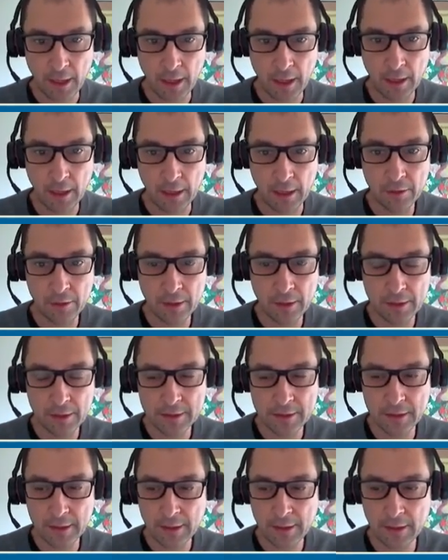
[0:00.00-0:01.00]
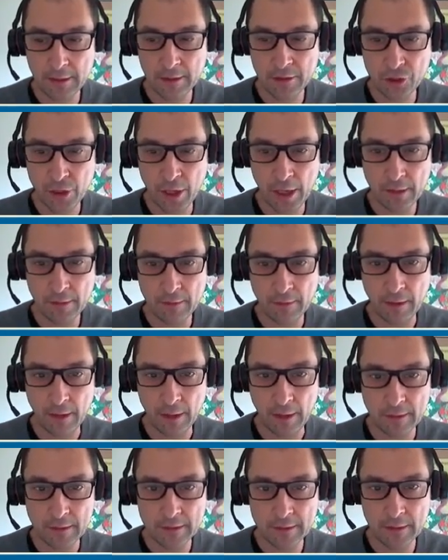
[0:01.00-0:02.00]
Uh, and you can see that the trend
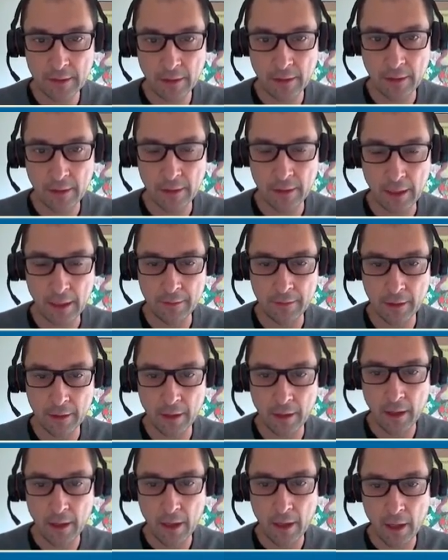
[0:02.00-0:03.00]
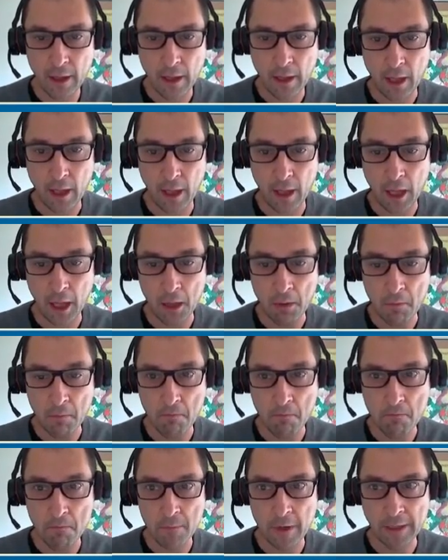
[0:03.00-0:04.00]
is rather, uh,
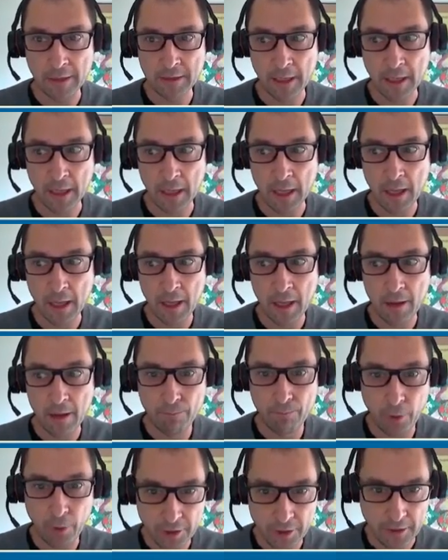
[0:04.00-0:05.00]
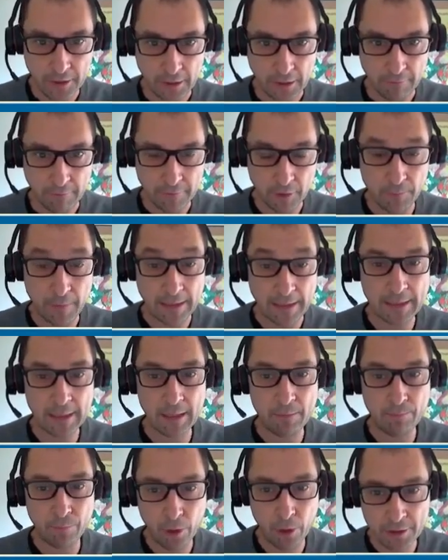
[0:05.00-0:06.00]
let's say, positive. So
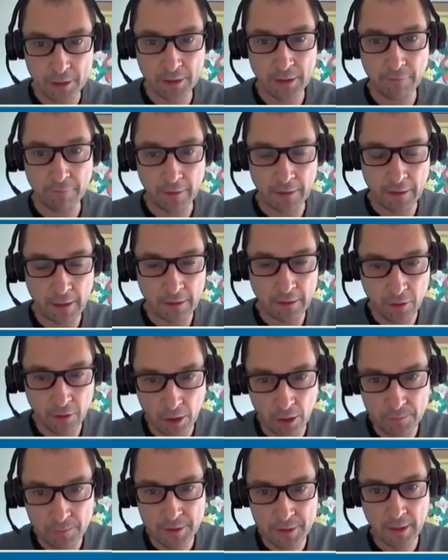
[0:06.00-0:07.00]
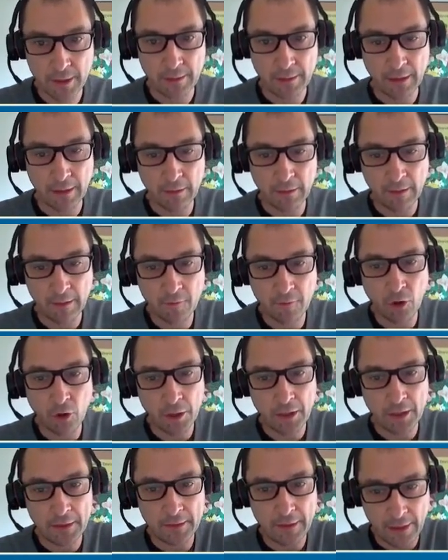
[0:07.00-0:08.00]
basically positive in the terms that it's
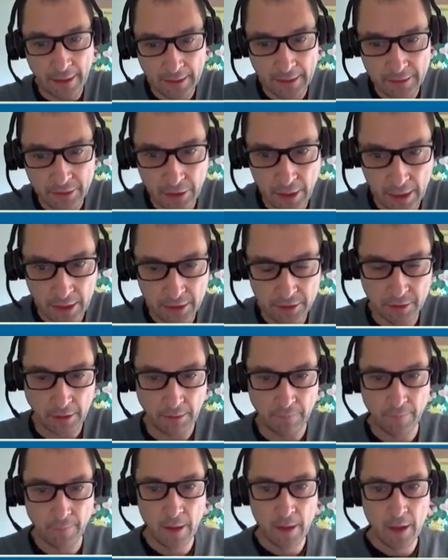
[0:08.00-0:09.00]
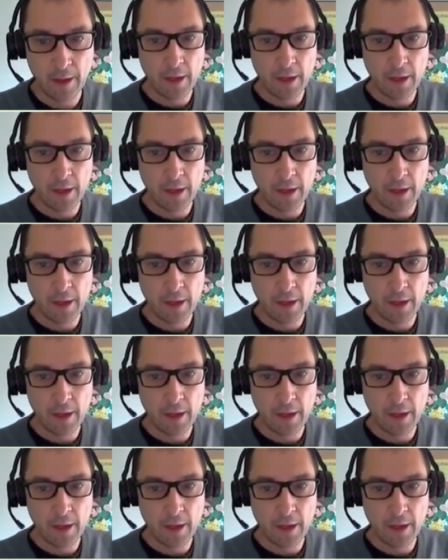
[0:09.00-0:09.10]
going in the right direction.